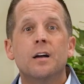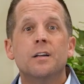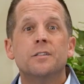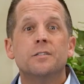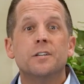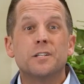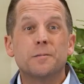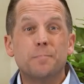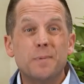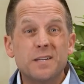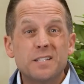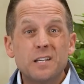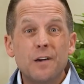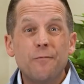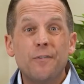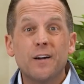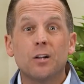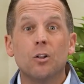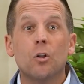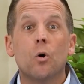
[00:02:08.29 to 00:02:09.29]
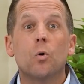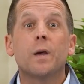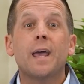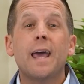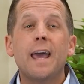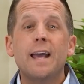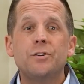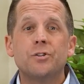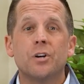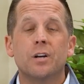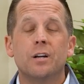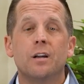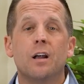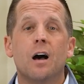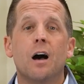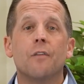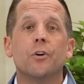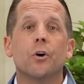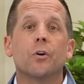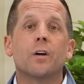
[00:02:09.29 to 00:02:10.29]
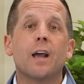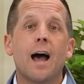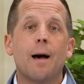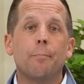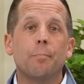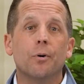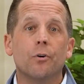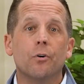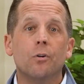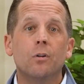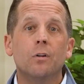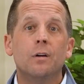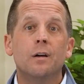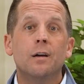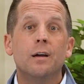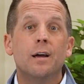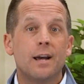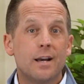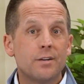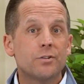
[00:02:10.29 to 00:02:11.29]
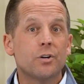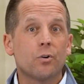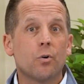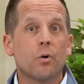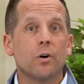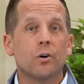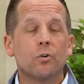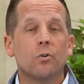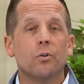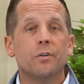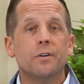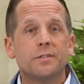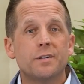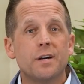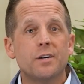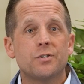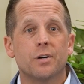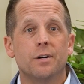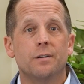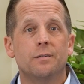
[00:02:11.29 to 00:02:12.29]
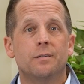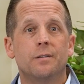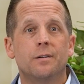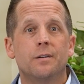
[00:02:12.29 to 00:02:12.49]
The specific location of your capital is a critical decision.